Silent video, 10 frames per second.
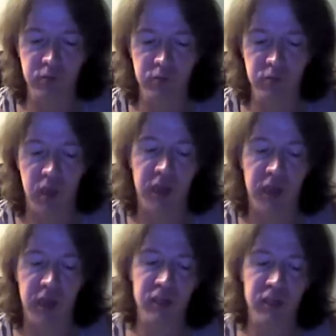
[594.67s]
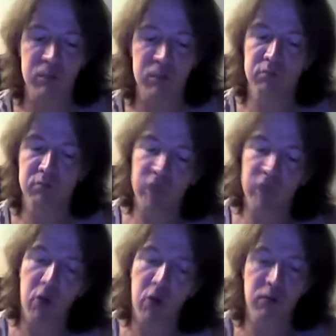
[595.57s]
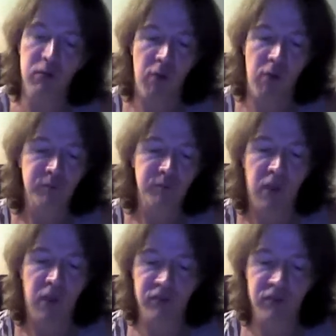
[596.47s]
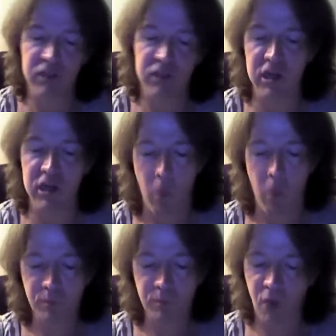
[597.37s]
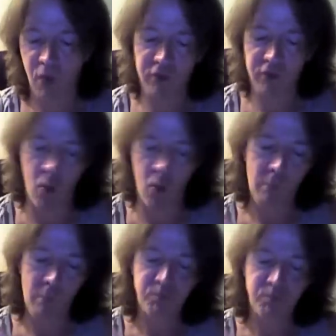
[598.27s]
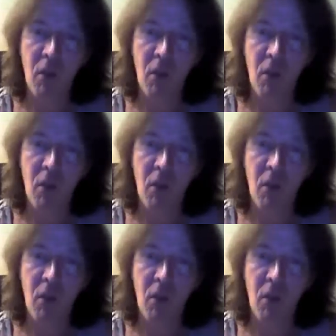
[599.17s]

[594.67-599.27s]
going and keep me going until dinner. So